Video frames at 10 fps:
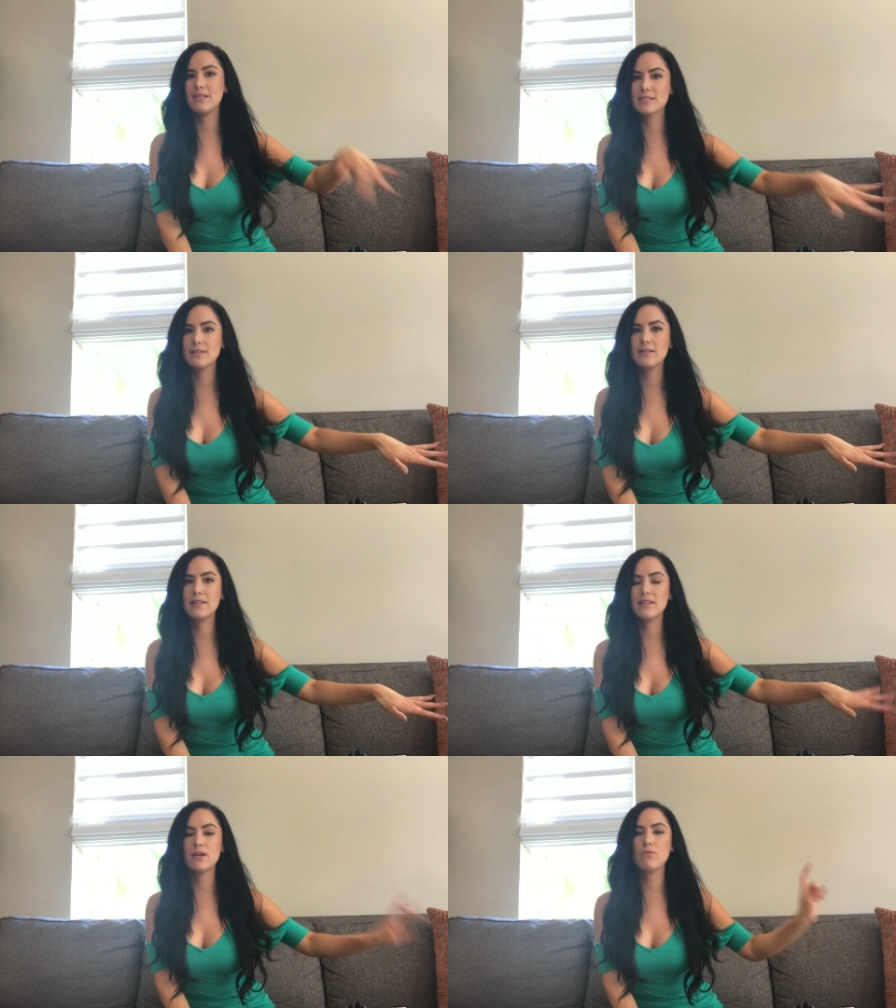
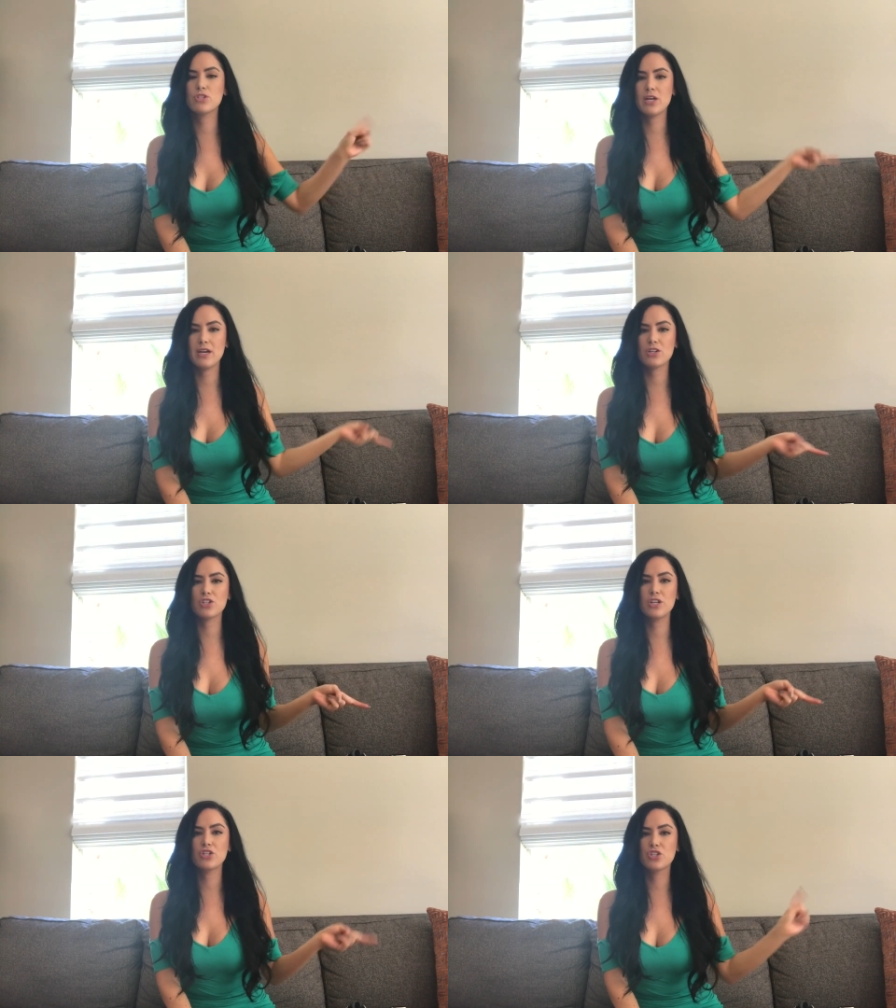insulin thing, which I
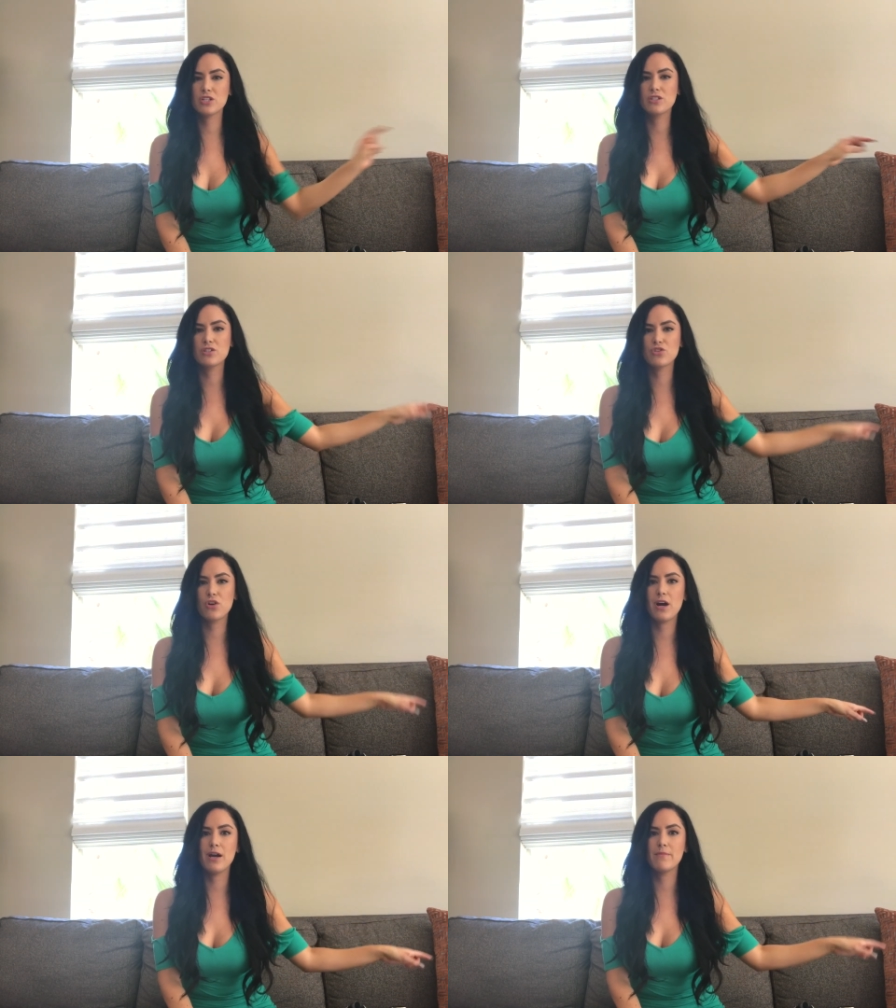actually just
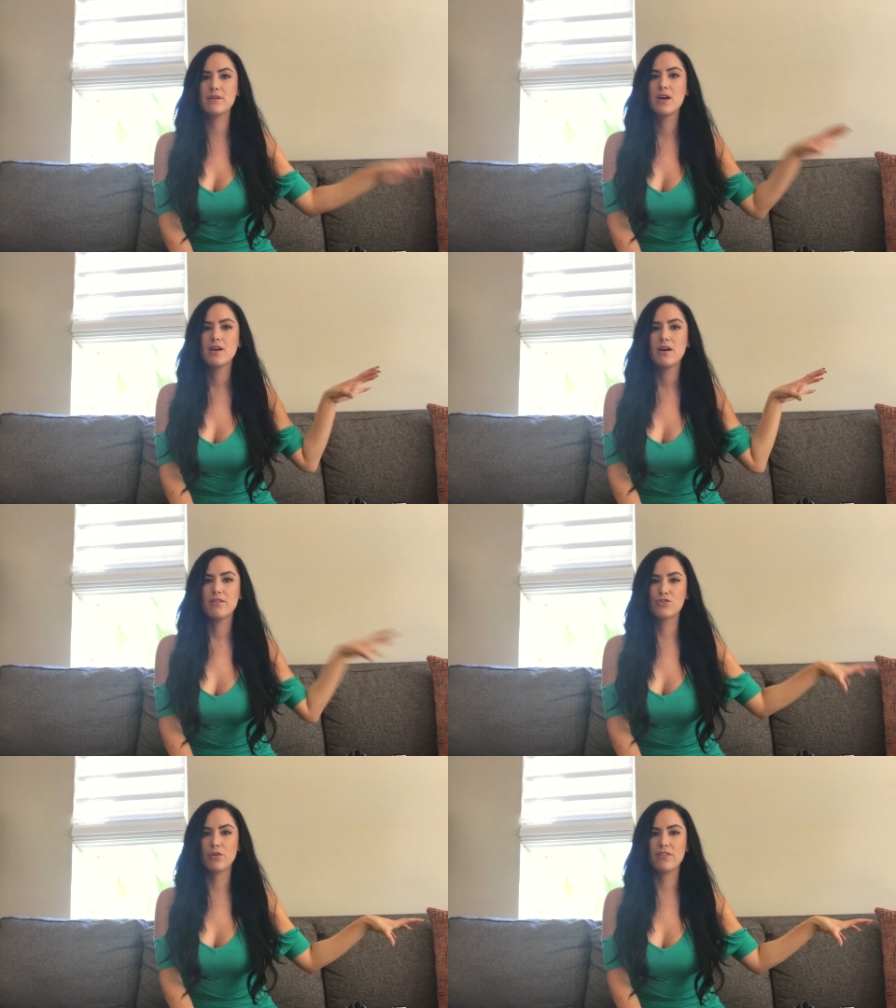described
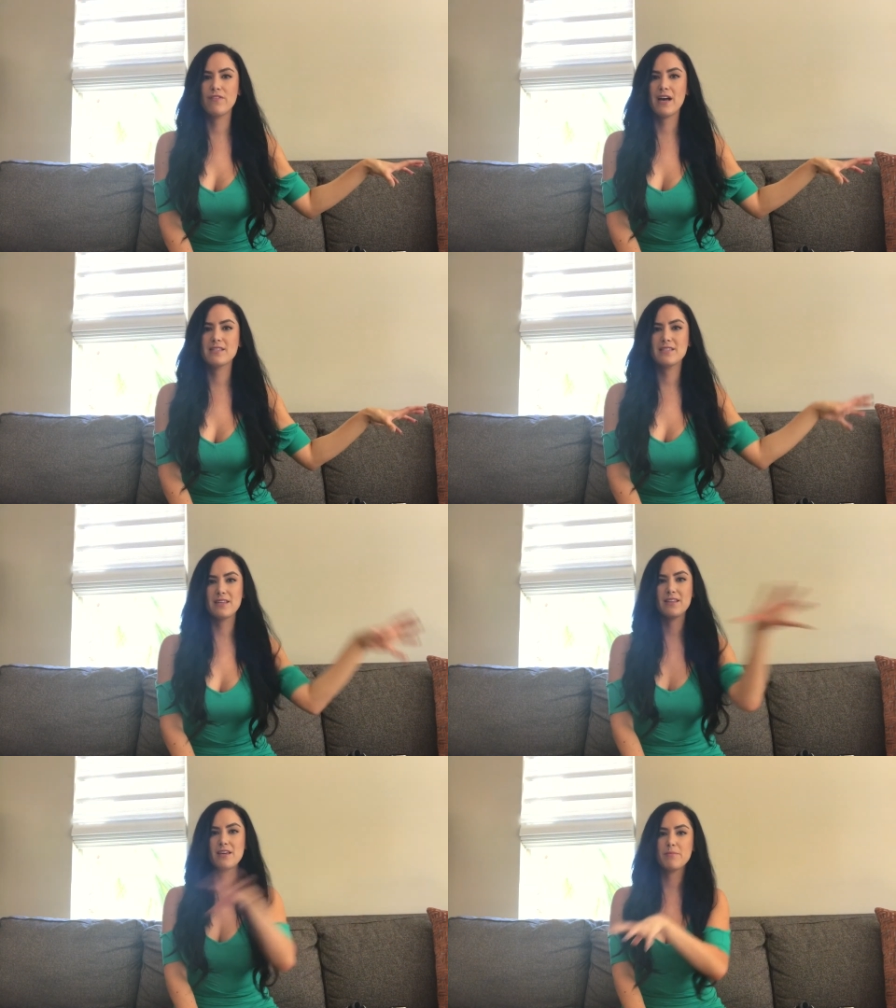during the
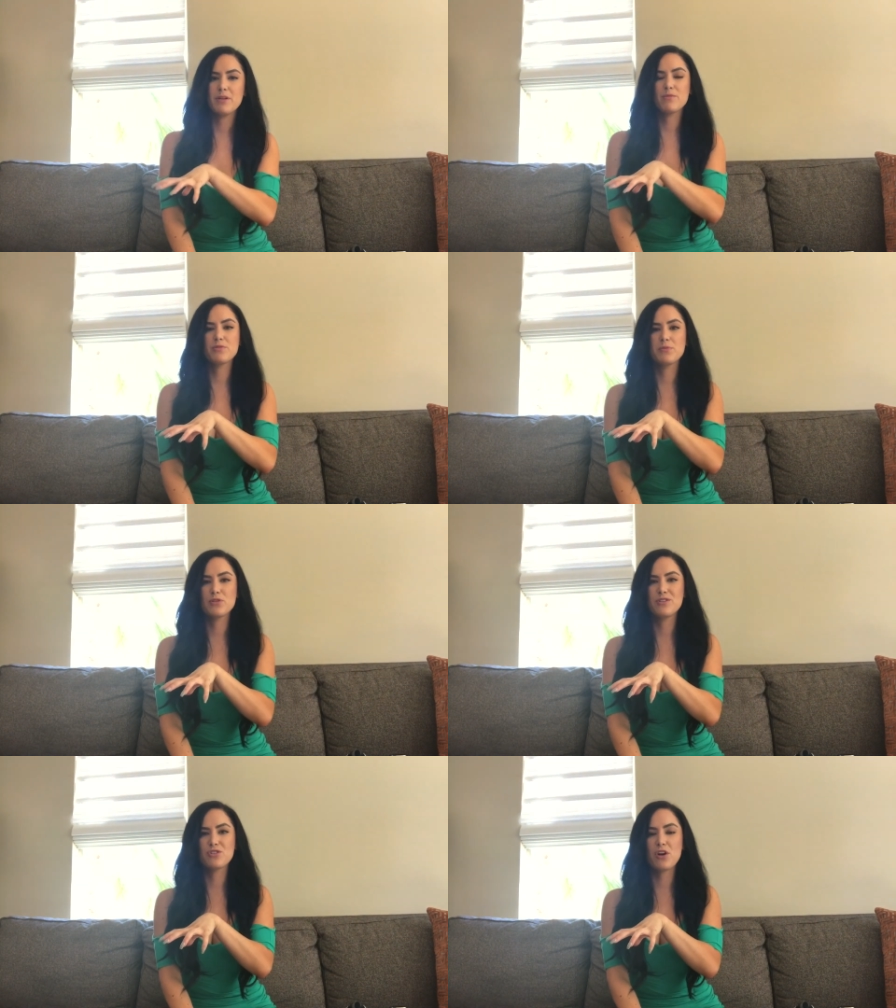fasting thing, but I was supposed
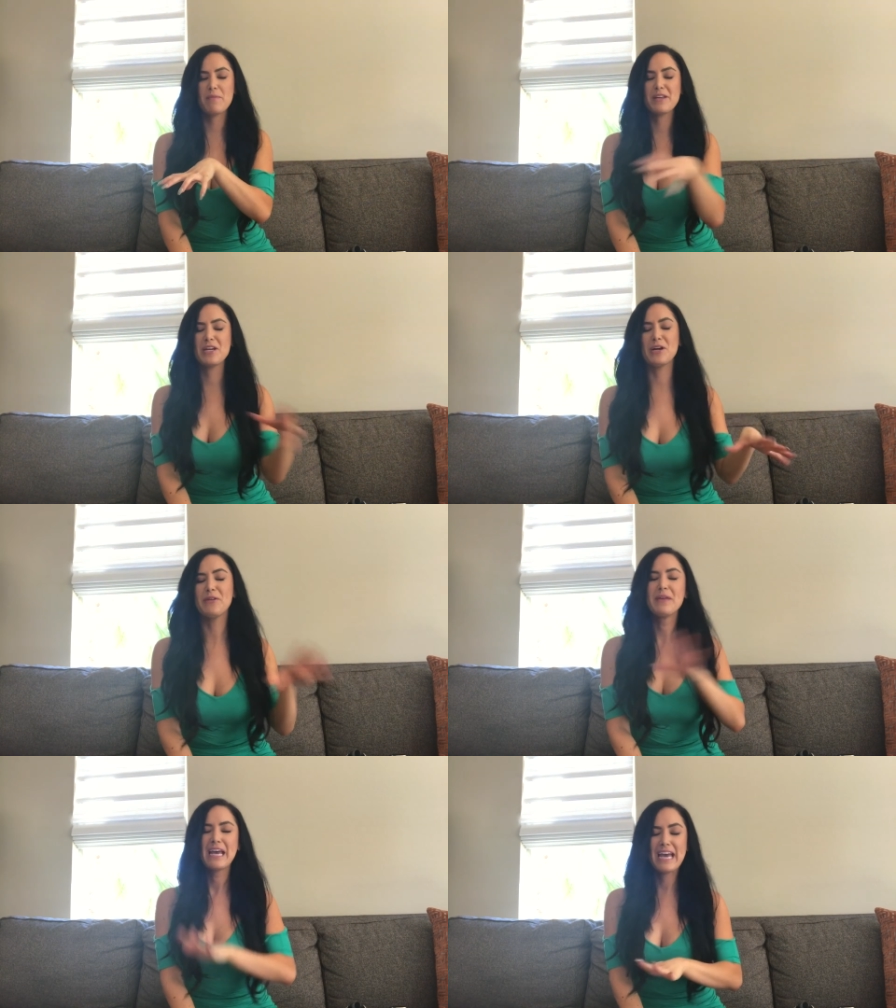to describe it here.